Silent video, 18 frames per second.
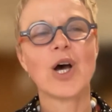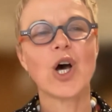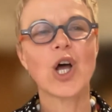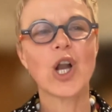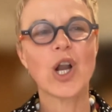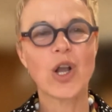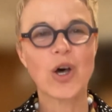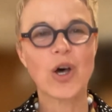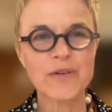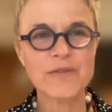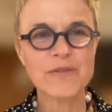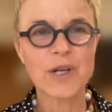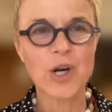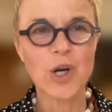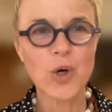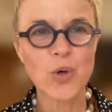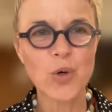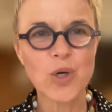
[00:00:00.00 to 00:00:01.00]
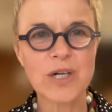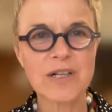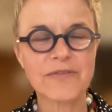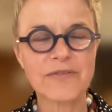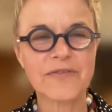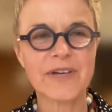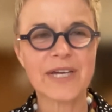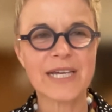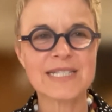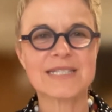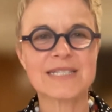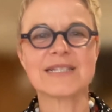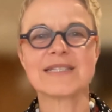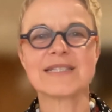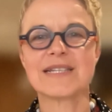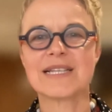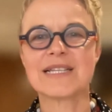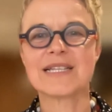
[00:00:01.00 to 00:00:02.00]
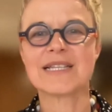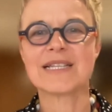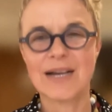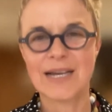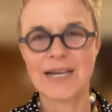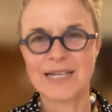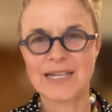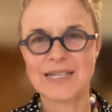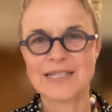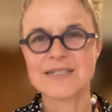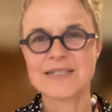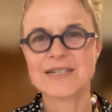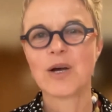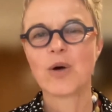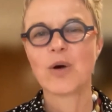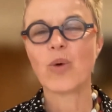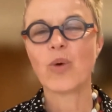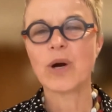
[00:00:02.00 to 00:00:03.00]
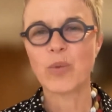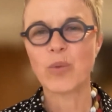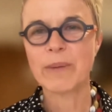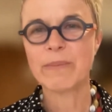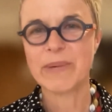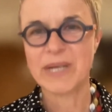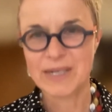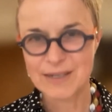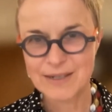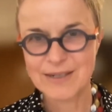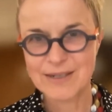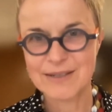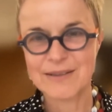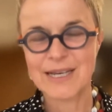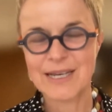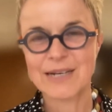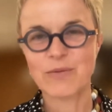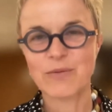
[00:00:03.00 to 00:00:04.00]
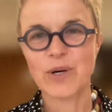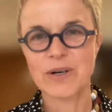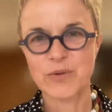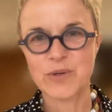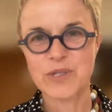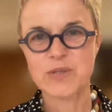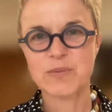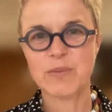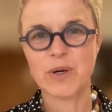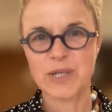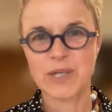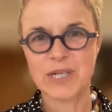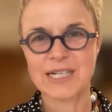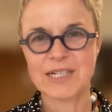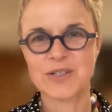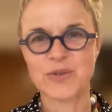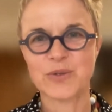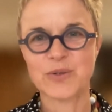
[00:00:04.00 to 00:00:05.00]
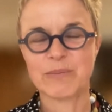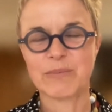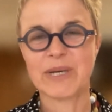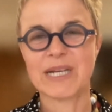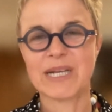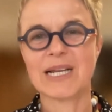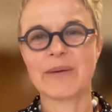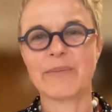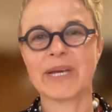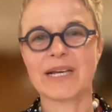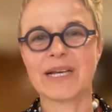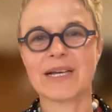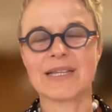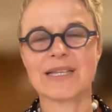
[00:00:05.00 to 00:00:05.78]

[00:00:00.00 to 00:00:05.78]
a lot of the local faces in science were women that were responding to the pandemic.